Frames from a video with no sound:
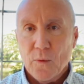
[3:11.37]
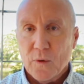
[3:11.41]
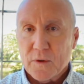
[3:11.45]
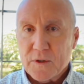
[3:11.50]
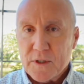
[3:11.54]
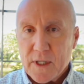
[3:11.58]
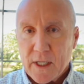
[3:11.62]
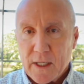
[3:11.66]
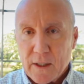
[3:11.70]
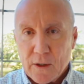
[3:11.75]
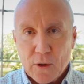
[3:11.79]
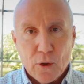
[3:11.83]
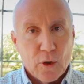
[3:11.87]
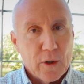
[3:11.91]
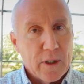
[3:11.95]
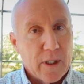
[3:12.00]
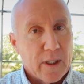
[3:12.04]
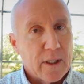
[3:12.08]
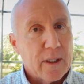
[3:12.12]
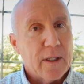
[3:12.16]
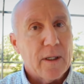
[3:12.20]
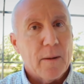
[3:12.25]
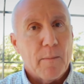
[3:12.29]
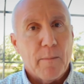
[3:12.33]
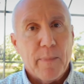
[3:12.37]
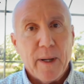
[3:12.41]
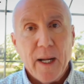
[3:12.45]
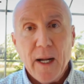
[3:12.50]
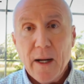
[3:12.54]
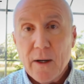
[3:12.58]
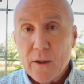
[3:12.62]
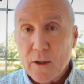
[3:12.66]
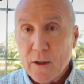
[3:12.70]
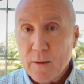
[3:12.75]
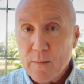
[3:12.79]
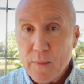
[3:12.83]
We'll take a look at
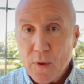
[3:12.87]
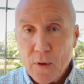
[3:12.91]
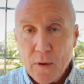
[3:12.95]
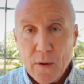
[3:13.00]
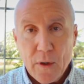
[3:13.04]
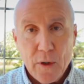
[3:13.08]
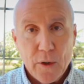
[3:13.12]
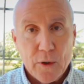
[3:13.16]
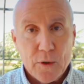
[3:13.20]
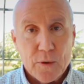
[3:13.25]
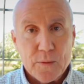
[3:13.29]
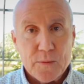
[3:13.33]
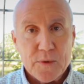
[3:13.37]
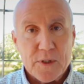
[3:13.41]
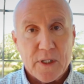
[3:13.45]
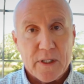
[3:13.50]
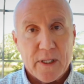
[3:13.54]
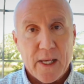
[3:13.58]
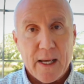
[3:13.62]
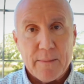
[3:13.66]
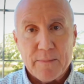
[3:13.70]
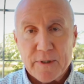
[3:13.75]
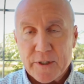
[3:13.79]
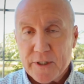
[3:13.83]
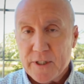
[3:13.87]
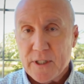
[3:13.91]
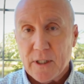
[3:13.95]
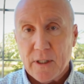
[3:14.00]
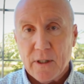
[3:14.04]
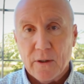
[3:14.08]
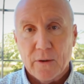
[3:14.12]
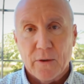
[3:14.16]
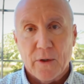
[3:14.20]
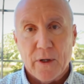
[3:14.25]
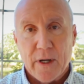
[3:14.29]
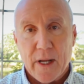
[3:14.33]
comparable homes in that
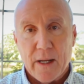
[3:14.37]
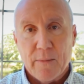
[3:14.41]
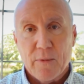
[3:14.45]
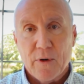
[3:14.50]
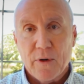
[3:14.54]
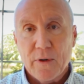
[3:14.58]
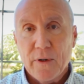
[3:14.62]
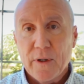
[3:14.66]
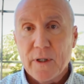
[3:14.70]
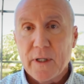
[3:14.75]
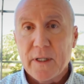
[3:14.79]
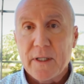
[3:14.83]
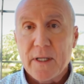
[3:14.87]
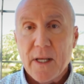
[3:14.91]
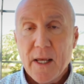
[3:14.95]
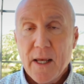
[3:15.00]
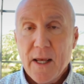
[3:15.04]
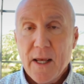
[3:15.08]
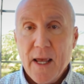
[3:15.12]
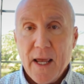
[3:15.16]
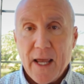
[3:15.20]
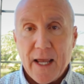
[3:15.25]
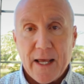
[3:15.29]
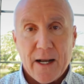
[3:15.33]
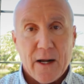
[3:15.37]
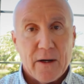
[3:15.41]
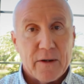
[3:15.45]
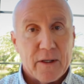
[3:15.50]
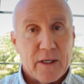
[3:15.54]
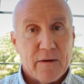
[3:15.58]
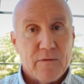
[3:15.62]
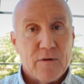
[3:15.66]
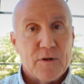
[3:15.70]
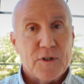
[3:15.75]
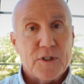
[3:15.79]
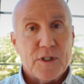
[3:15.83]
particular neighborhood, and I'll
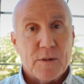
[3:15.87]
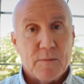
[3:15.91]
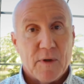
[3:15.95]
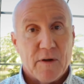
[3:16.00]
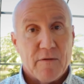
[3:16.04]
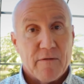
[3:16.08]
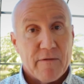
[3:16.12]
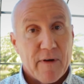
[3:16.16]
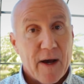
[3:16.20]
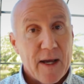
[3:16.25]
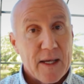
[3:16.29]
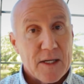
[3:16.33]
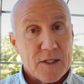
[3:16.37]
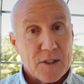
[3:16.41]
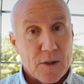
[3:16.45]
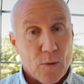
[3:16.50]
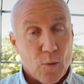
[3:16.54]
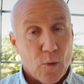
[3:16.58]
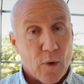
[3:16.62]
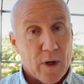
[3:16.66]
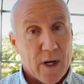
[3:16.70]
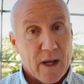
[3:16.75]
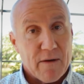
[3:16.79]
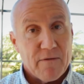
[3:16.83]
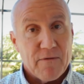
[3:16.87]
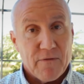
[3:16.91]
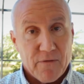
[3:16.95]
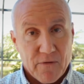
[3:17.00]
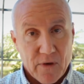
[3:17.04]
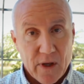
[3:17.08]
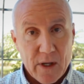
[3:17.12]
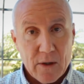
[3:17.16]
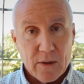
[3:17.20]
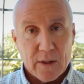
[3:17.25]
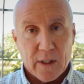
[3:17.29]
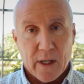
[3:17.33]
give you some advice on what I
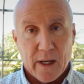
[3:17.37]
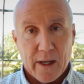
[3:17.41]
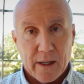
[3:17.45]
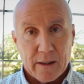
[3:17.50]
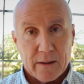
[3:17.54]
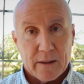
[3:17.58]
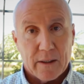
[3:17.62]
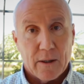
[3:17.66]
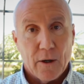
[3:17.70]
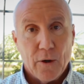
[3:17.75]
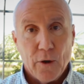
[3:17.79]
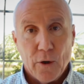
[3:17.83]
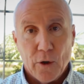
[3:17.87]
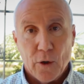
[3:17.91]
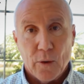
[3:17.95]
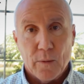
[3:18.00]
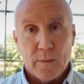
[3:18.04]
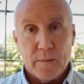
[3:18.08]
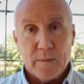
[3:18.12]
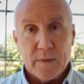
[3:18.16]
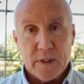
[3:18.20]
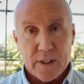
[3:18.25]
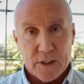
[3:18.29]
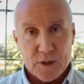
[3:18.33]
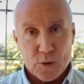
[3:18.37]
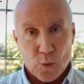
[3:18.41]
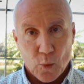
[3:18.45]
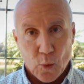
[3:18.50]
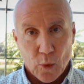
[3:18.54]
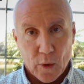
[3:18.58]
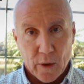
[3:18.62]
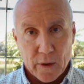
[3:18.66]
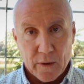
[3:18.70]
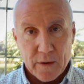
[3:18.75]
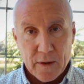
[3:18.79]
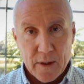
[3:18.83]
feel like the home is
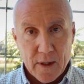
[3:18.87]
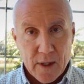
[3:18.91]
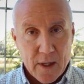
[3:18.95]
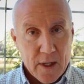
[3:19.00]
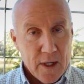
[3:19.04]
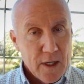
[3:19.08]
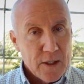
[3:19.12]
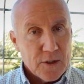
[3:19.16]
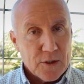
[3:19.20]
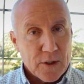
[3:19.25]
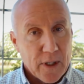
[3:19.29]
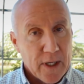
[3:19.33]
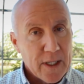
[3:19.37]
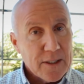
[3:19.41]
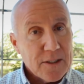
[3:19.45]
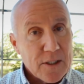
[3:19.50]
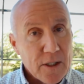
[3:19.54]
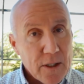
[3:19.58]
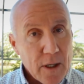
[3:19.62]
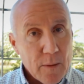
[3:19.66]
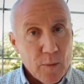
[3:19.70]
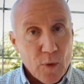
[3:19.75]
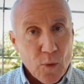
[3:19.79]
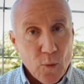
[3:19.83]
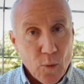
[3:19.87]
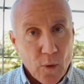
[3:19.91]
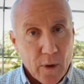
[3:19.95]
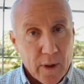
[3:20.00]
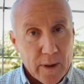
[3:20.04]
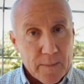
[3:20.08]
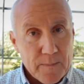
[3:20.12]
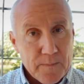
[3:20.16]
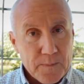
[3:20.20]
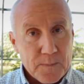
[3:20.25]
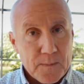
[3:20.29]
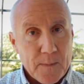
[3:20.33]
worth. So that's number
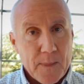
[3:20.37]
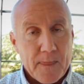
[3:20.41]
one.